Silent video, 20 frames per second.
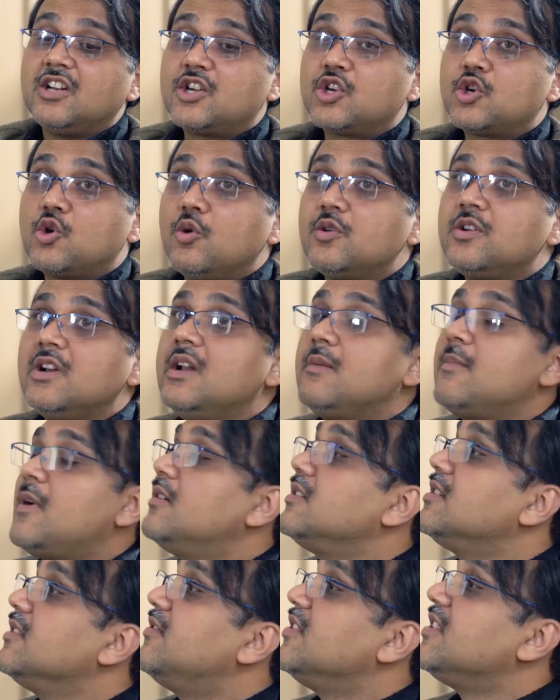the total
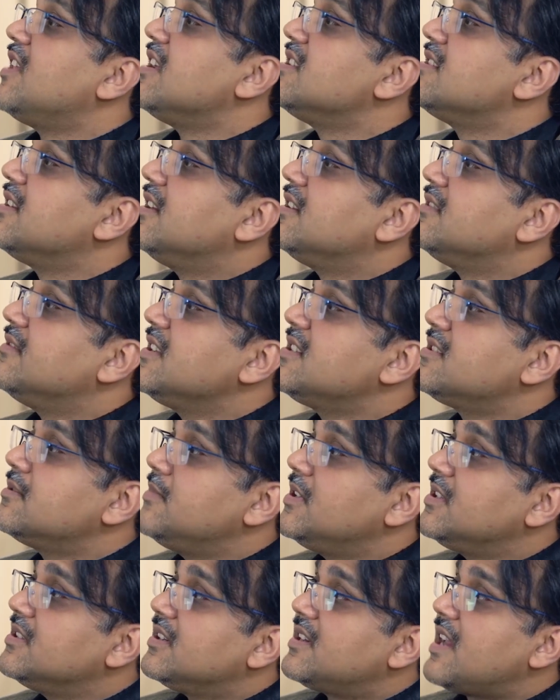amount of financial
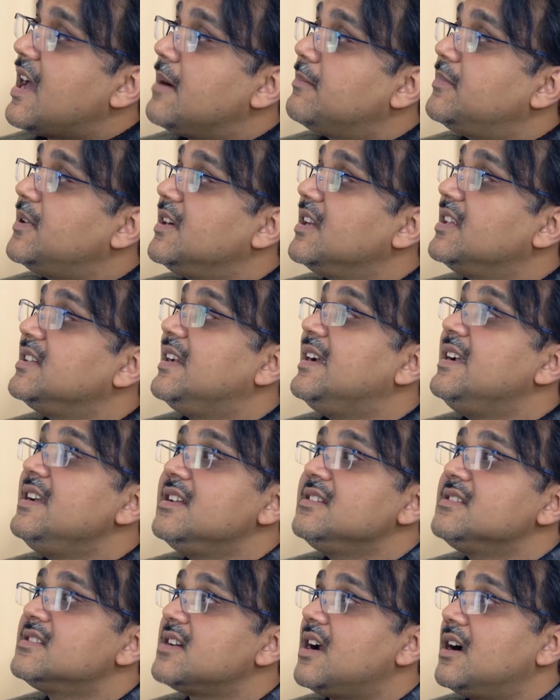investment that happened in
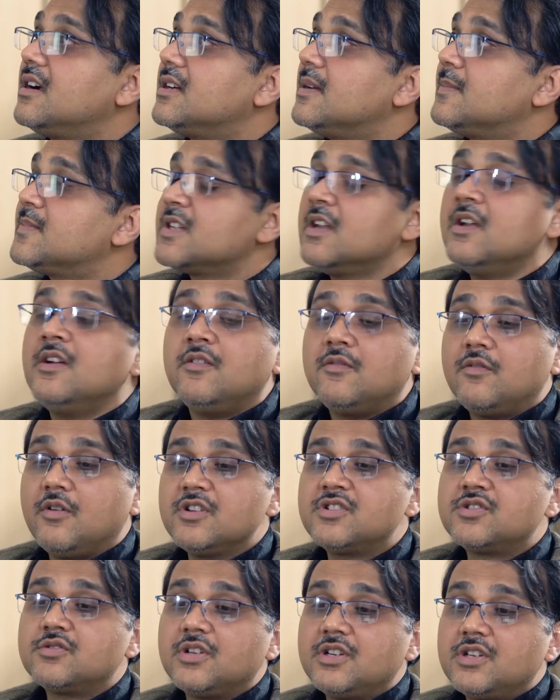Indian startups
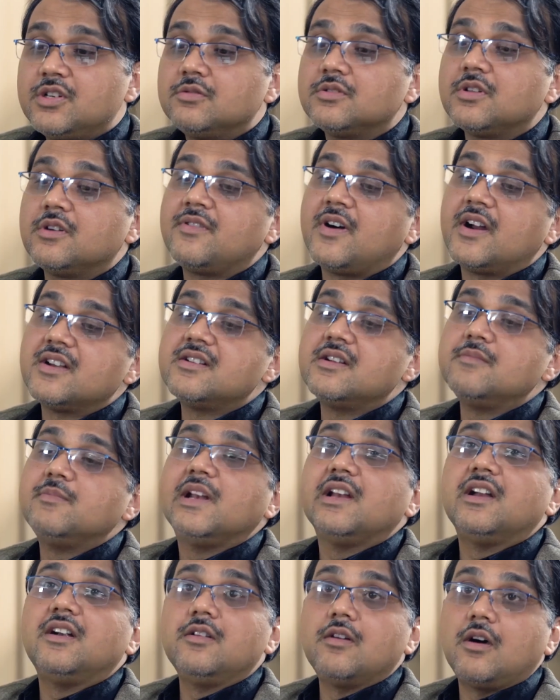was to the tune of $100
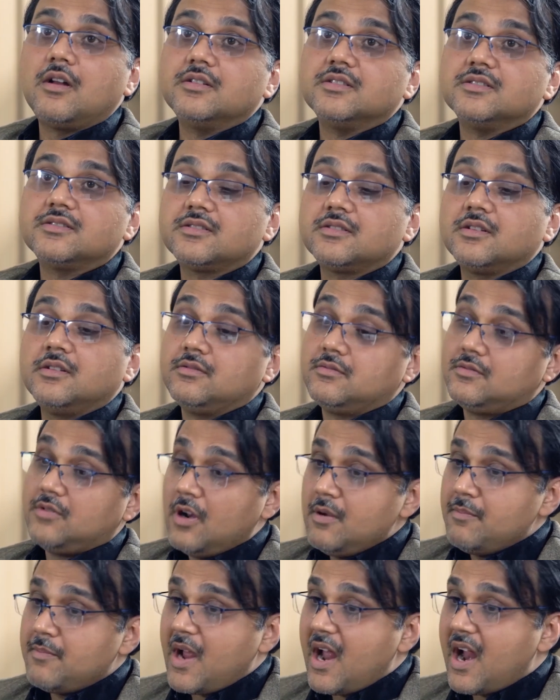million.
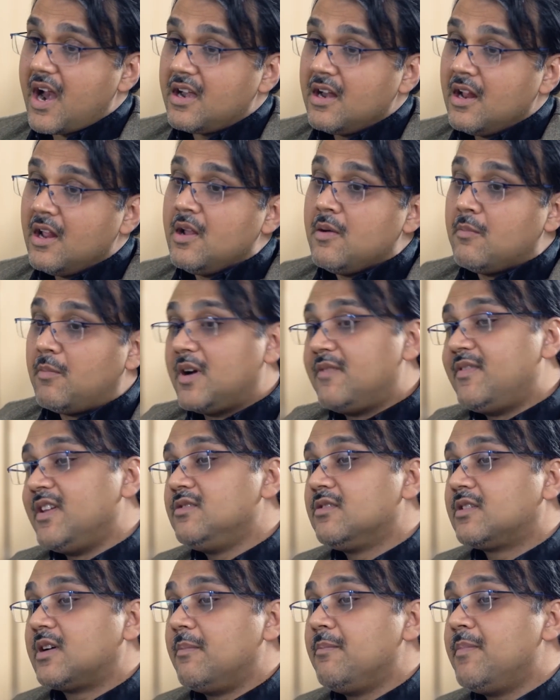Not bad, but
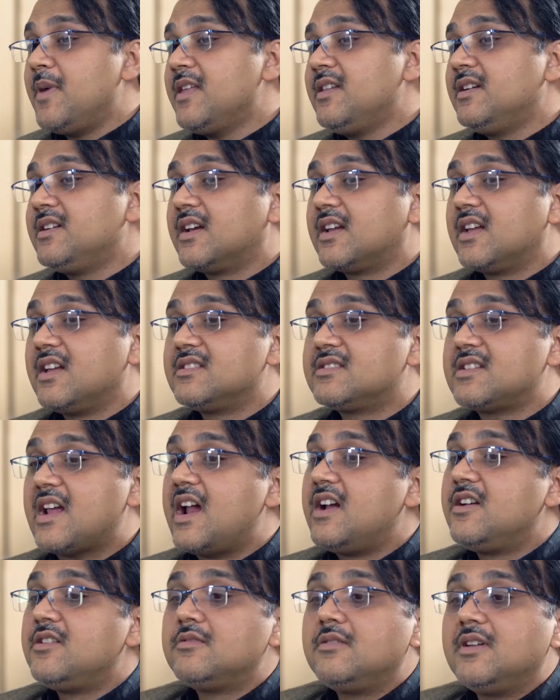when you compare it against
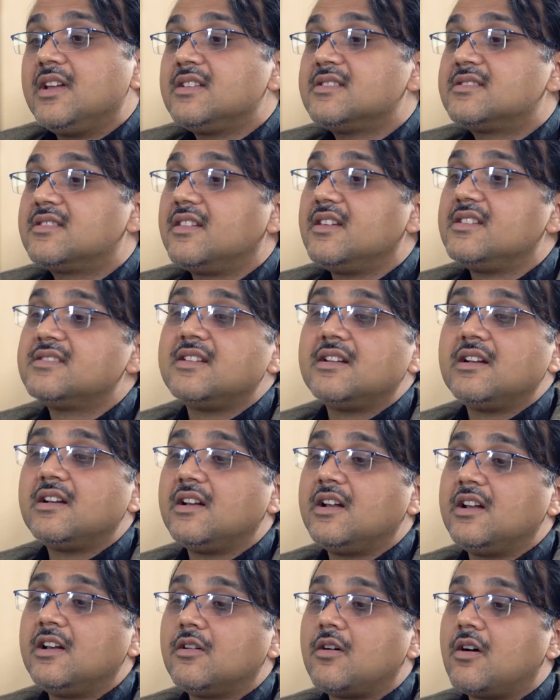Andrew Ng's
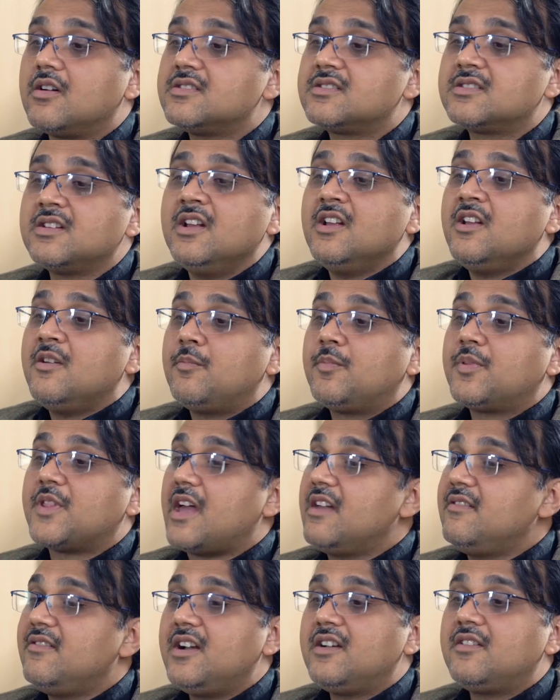recently launched
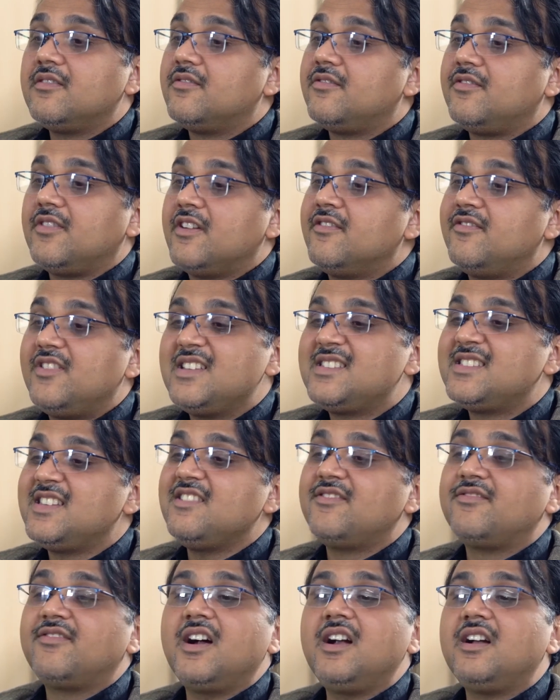private
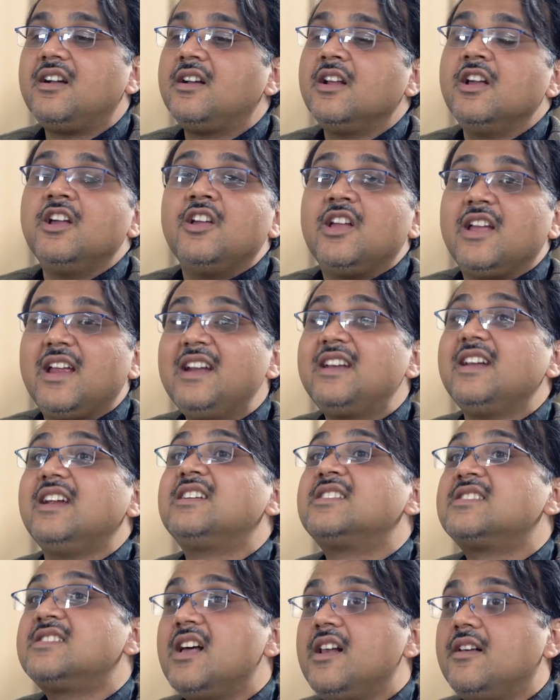VC fund, it
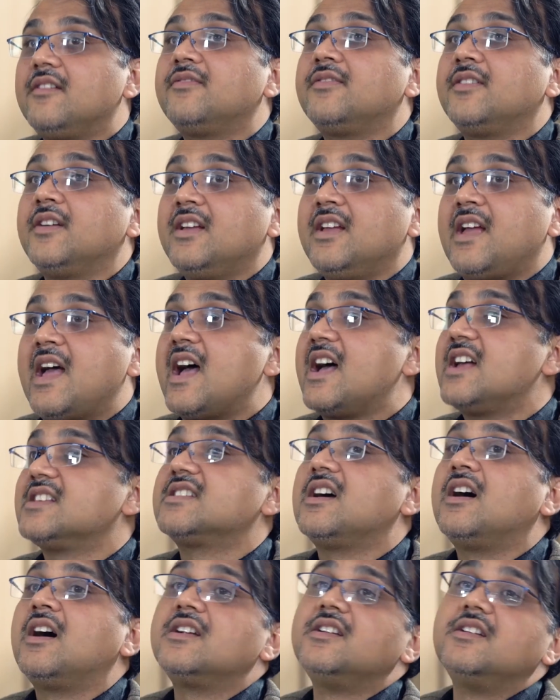itself
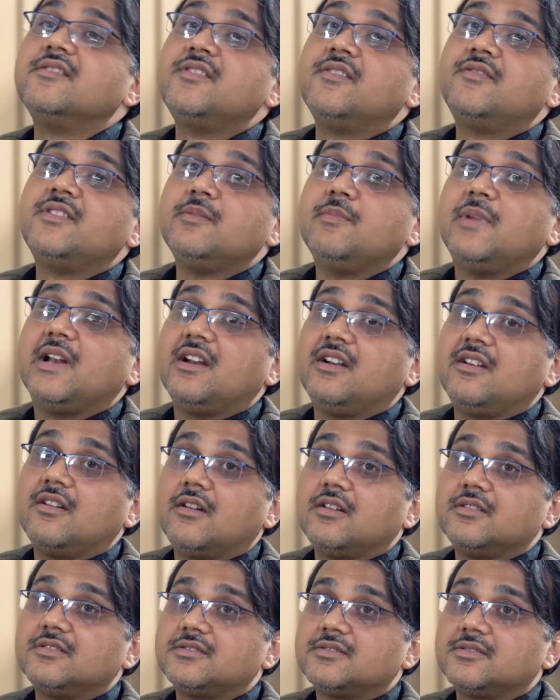has $150 million.